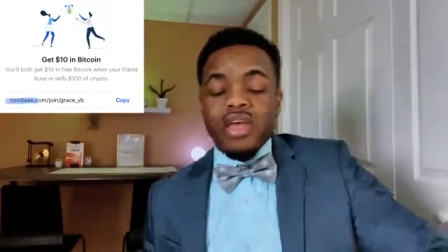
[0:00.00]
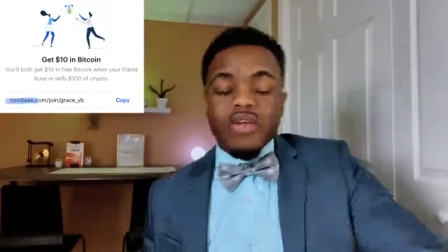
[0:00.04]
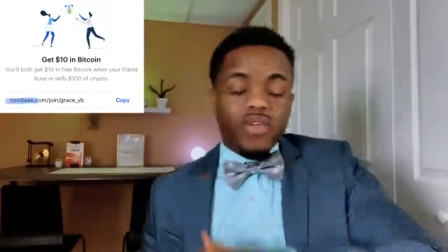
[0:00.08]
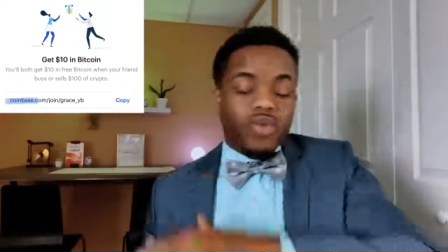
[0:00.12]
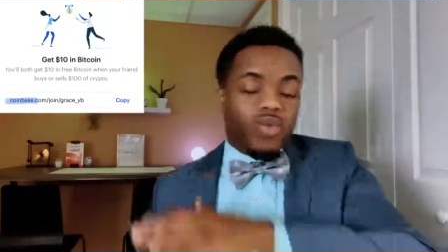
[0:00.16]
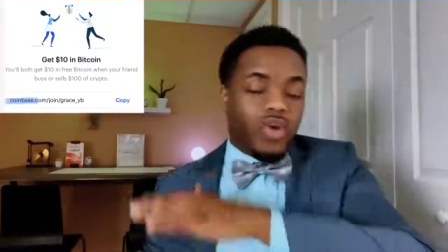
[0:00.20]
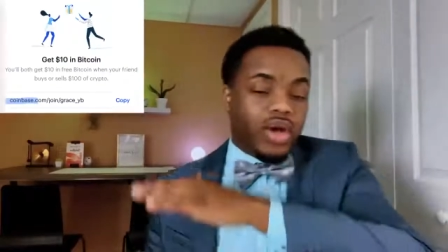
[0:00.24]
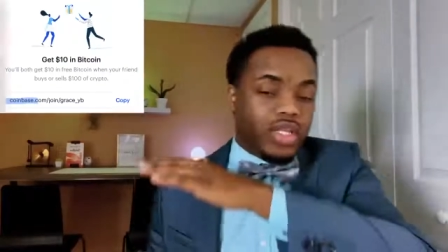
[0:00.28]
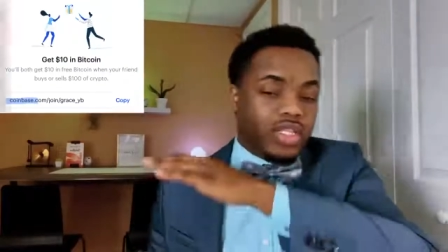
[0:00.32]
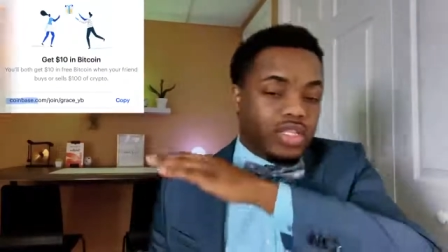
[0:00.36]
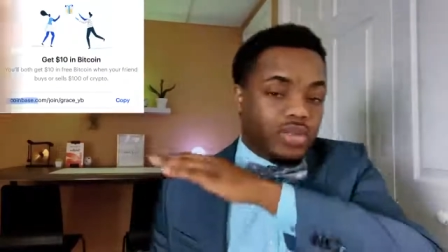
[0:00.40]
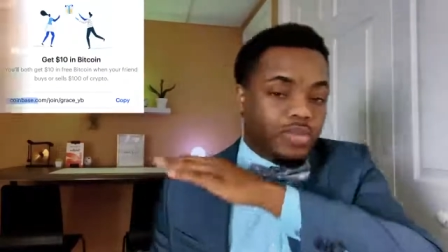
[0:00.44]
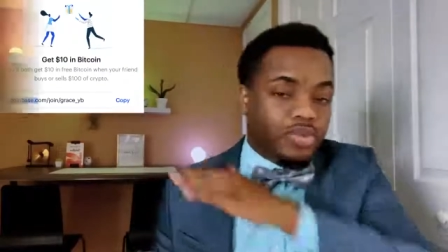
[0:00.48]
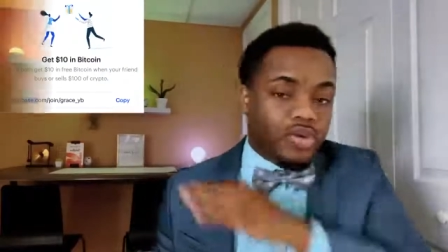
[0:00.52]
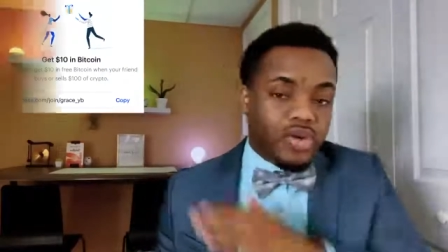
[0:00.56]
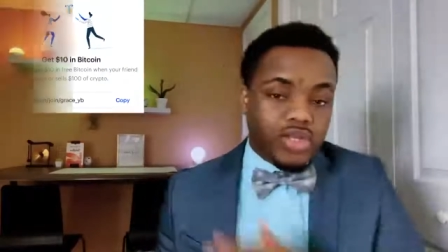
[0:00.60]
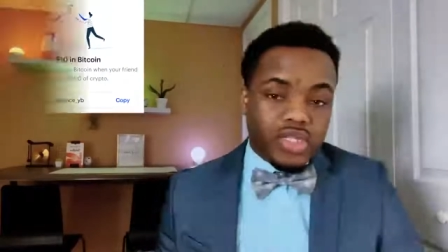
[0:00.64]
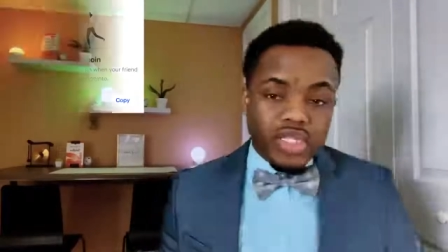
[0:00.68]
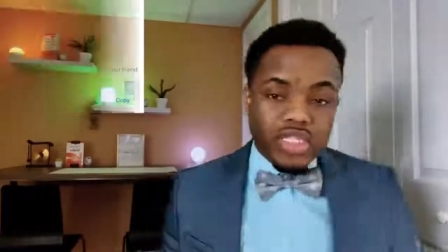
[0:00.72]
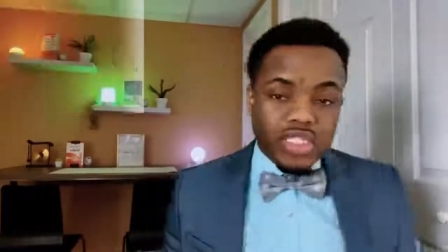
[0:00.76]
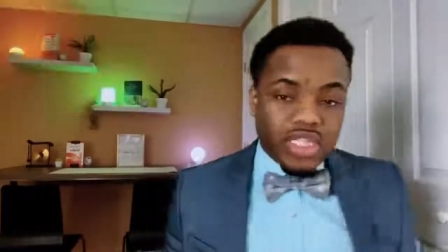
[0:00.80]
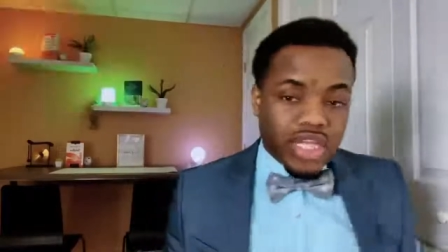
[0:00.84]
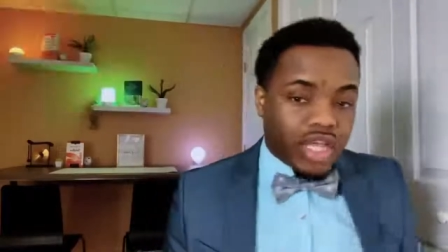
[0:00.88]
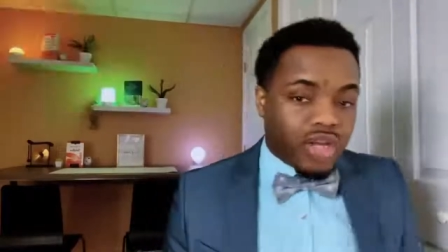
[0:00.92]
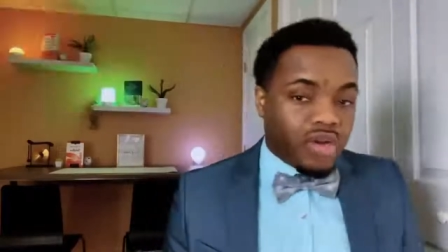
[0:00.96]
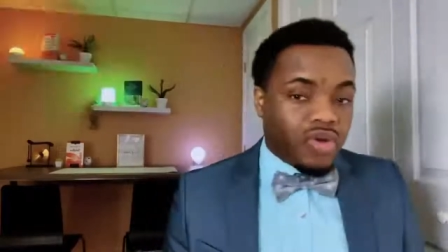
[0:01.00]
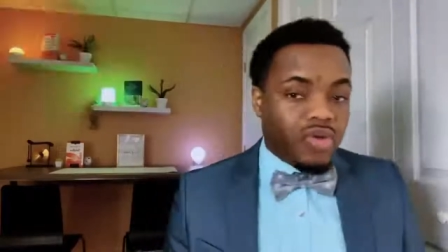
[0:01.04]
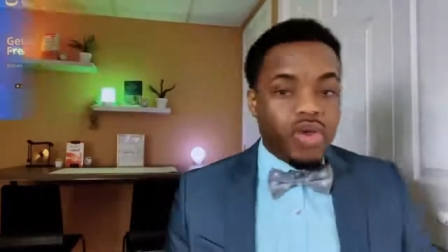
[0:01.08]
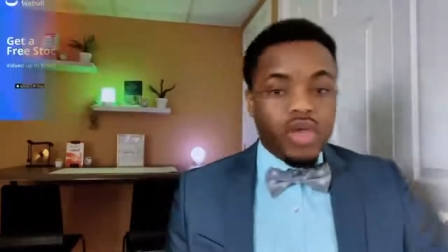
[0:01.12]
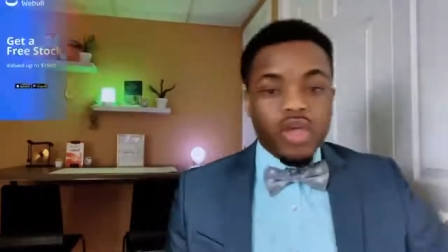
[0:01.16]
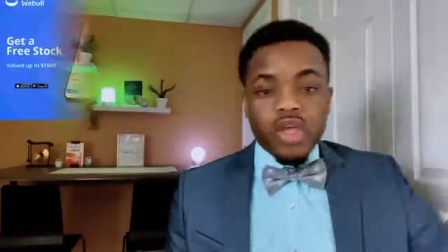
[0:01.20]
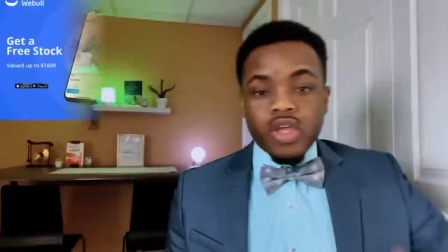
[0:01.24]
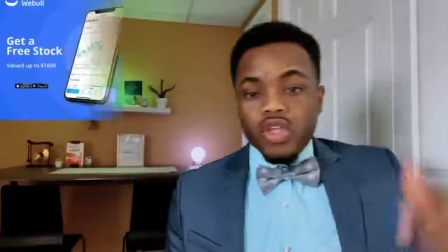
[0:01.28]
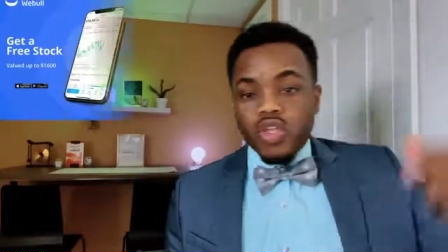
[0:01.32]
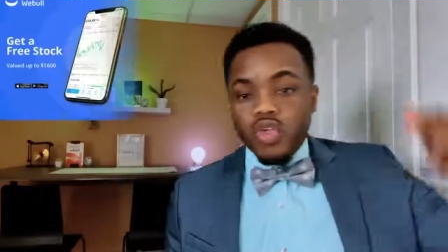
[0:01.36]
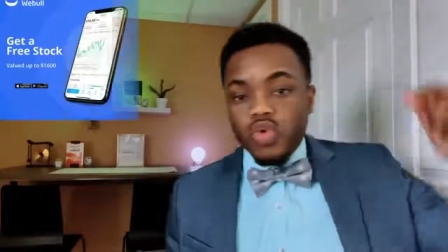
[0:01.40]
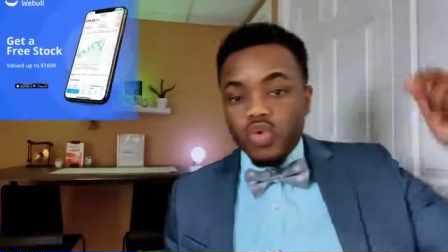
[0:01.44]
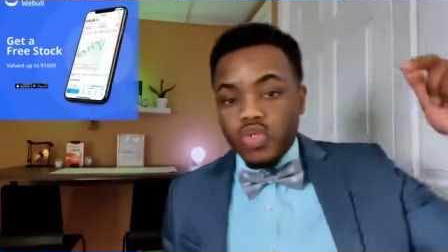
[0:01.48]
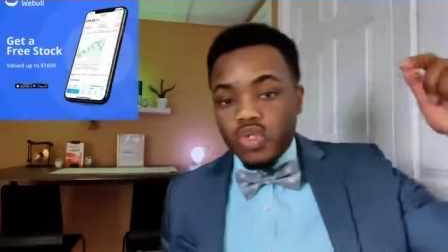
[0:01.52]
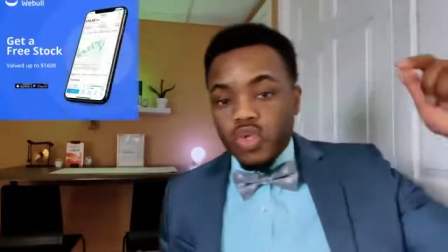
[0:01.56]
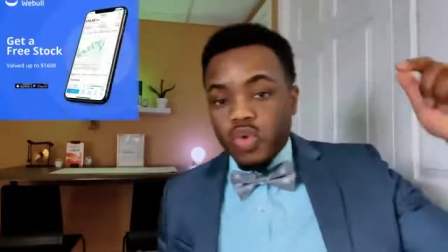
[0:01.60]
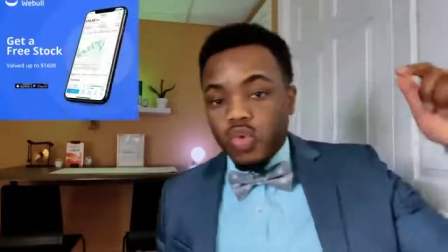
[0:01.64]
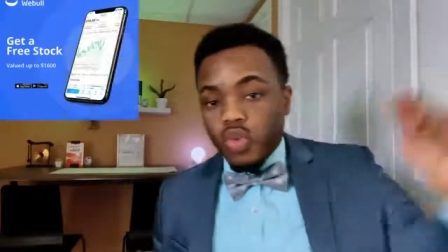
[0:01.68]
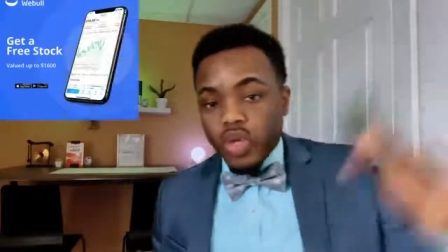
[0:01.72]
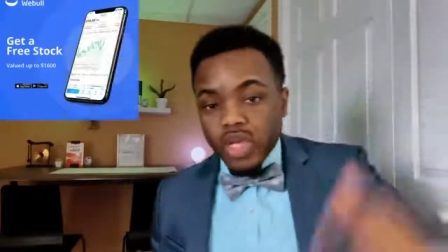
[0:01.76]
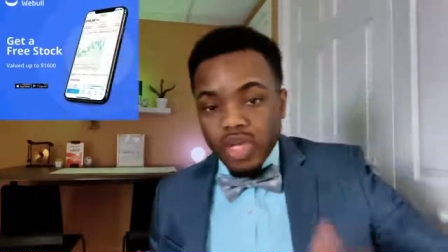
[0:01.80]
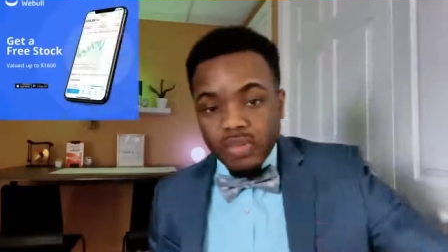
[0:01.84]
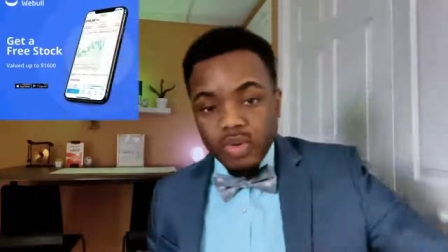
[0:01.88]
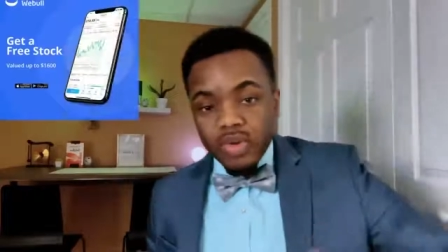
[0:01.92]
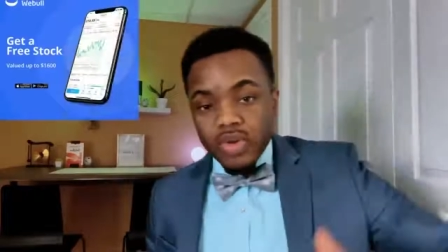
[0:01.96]
You want to support the channel, use the
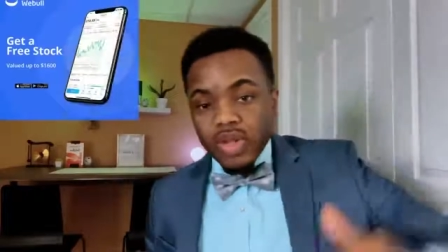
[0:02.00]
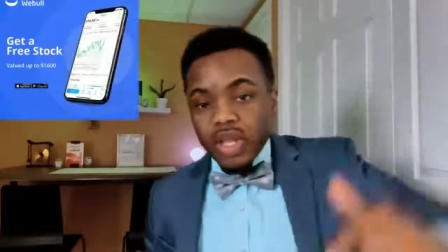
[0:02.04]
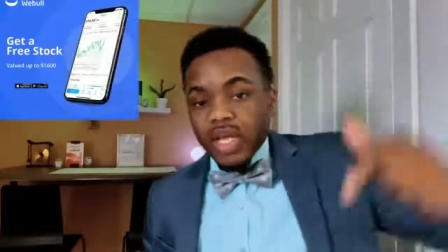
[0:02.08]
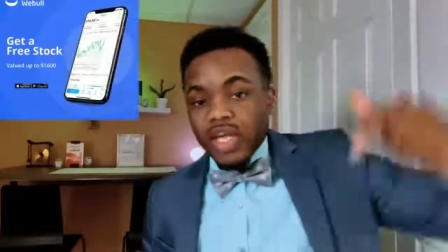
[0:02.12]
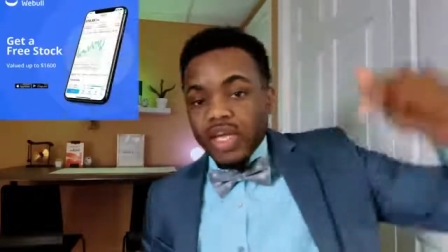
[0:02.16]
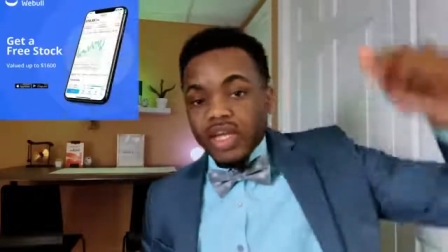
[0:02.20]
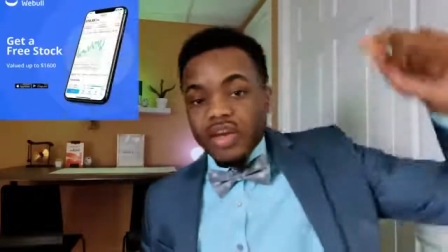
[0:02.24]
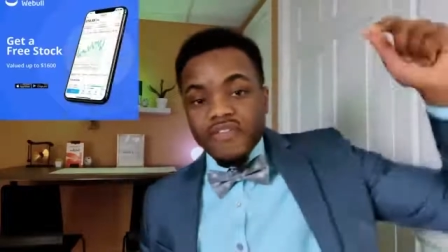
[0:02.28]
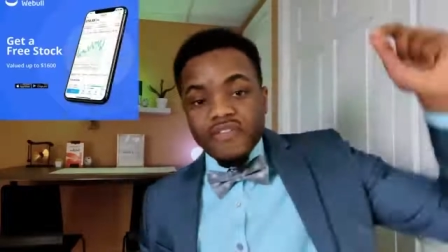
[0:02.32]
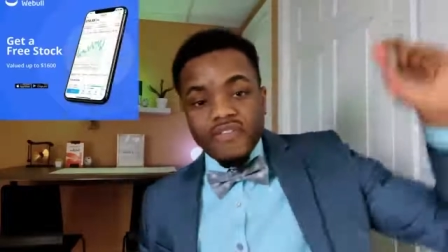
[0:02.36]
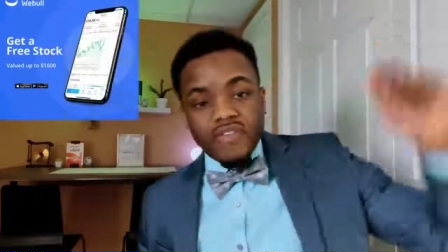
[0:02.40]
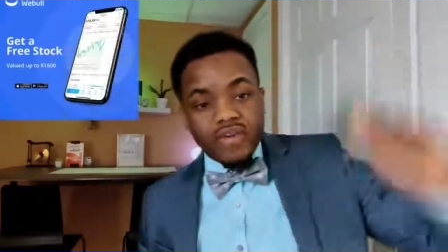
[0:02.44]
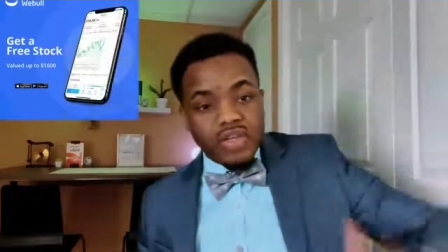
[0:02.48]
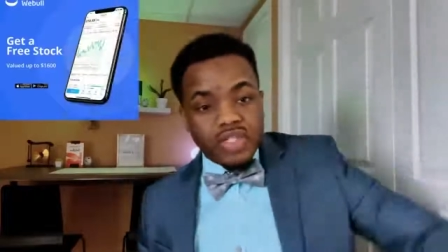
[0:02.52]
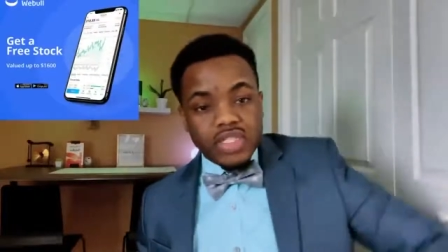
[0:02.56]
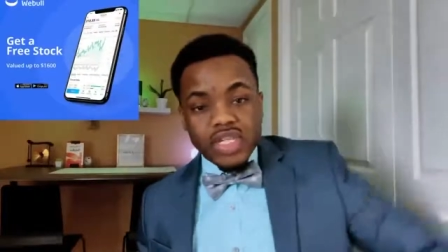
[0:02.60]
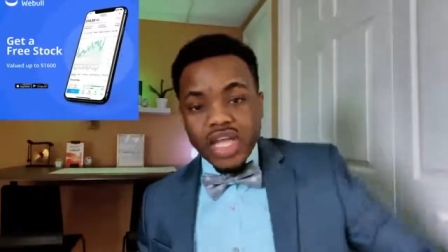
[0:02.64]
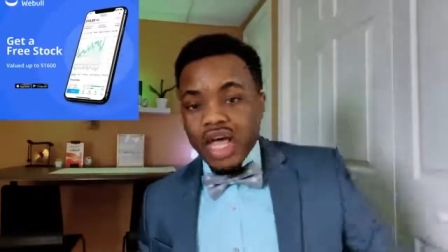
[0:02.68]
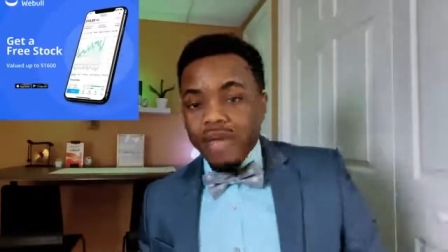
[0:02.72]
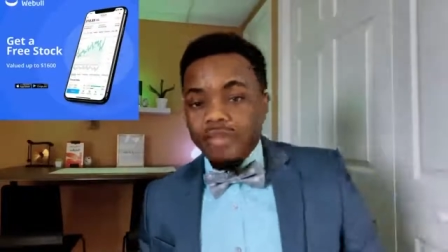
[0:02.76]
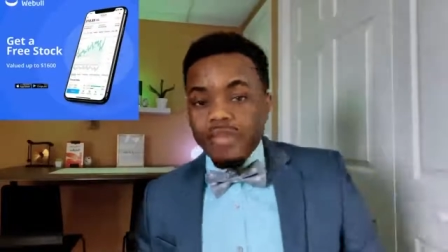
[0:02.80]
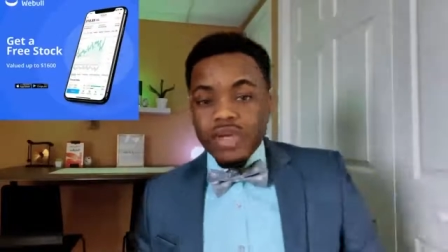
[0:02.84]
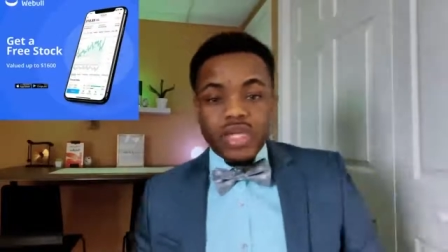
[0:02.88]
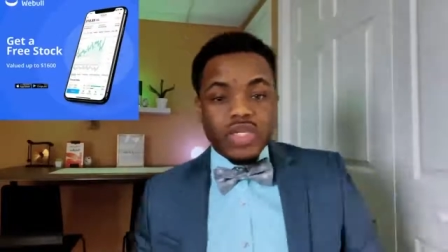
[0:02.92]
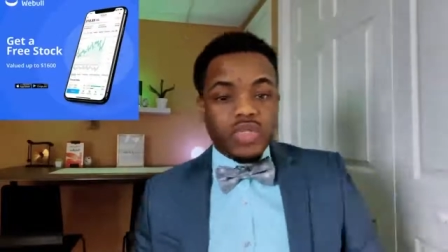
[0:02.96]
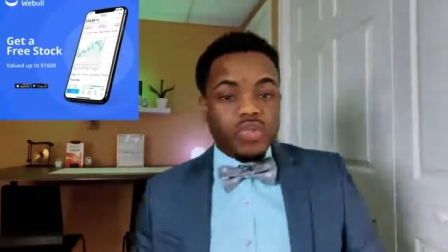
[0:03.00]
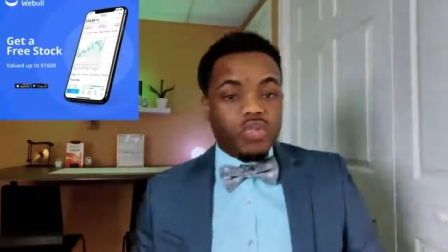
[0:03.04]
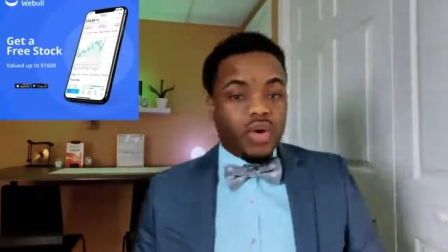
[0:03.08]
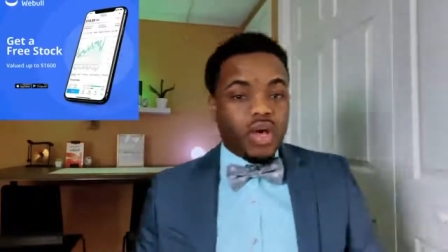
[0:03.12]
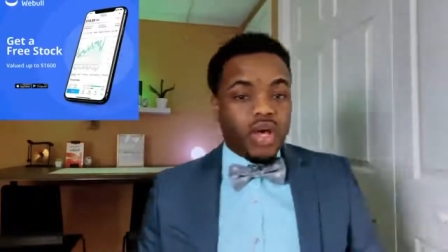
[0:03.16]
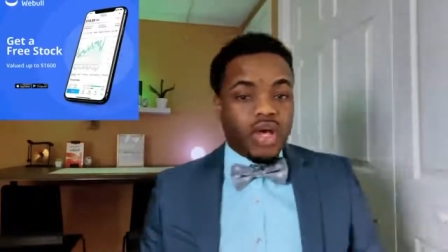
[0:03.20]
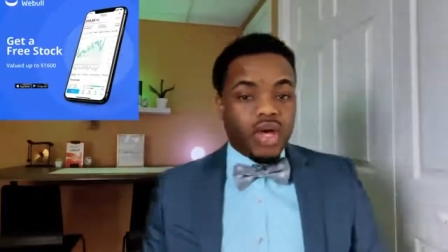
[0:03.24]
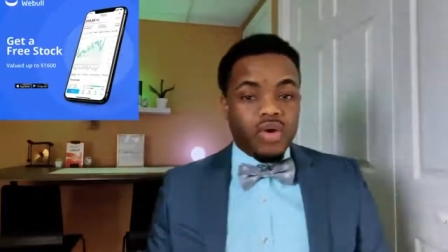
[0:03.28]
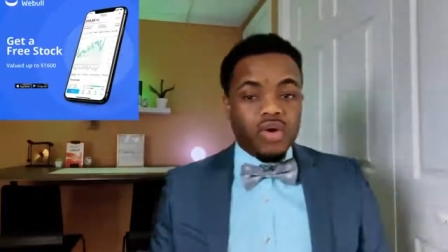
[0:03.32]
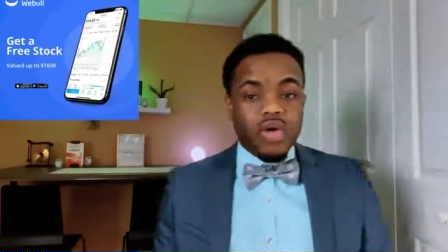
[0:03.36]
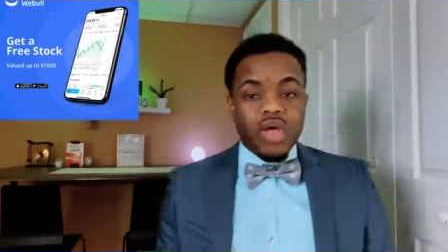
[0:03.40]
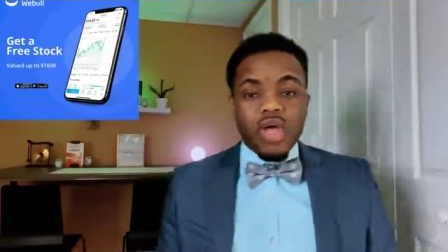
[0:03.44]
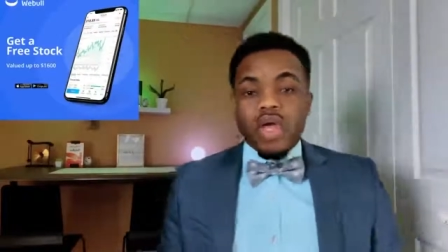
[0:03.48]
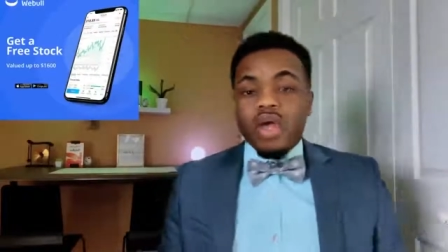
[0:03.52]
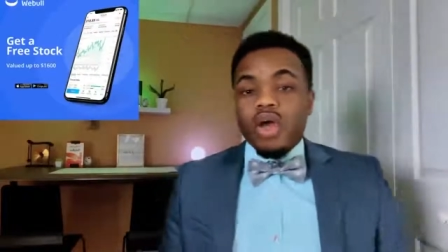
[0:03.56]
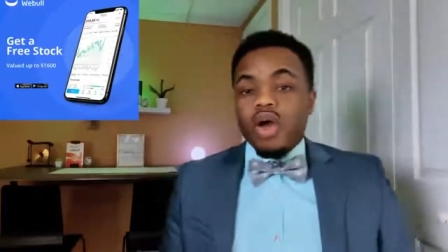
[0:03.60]
Webull link in the first comment as well.